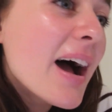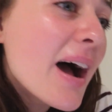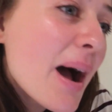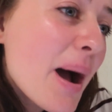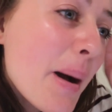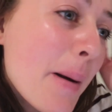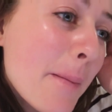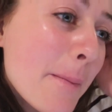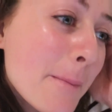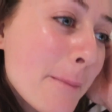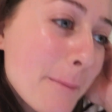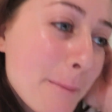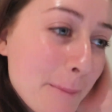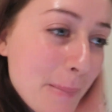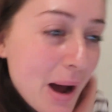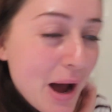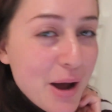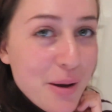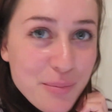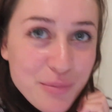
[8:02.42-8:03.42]
I
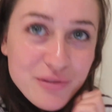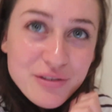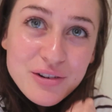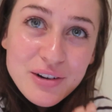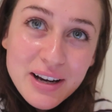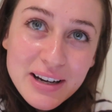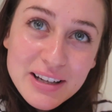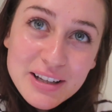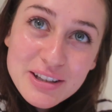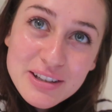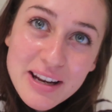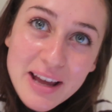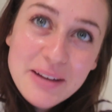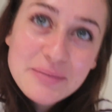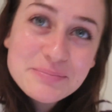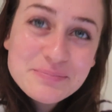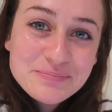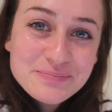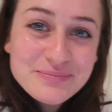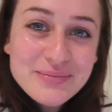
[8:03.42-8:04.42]
hope you've all had a good
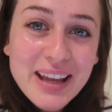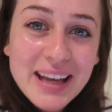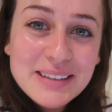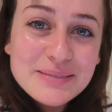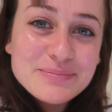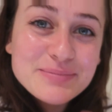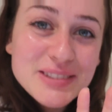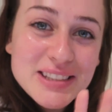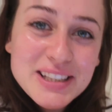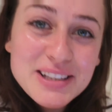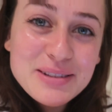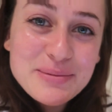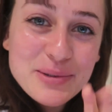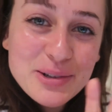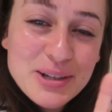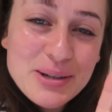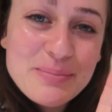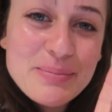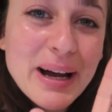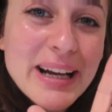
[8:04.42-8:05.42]
day. Okay, see you in the
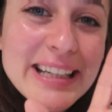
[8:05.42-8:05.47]
morning.